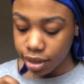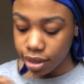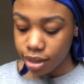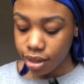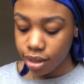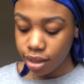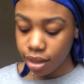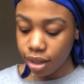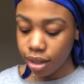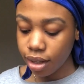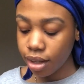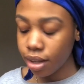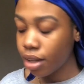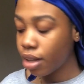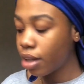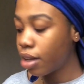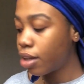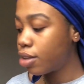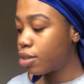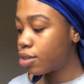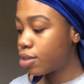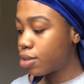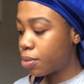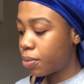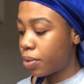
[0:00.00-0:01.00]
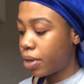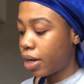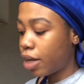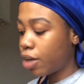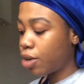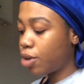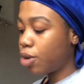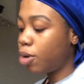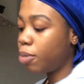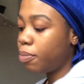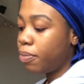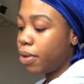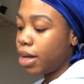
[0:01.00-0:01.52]
so when I
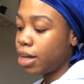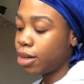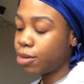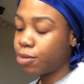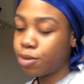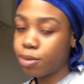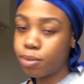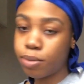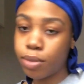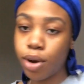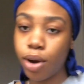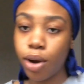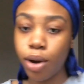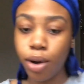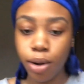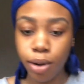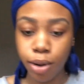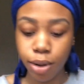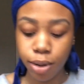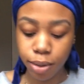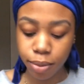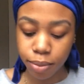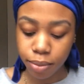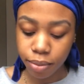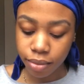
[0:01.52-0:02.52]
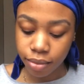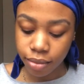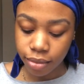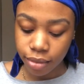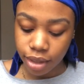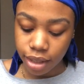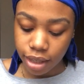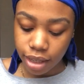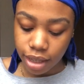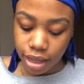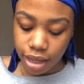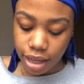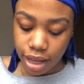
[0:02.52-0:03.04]
got back from home,
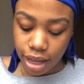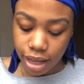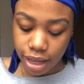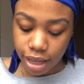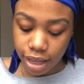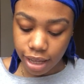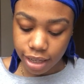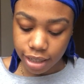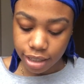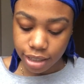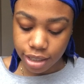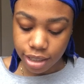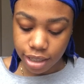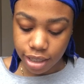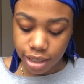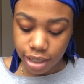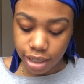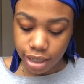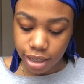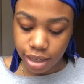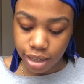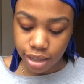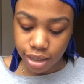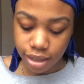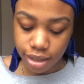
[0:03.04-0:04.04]
I actually,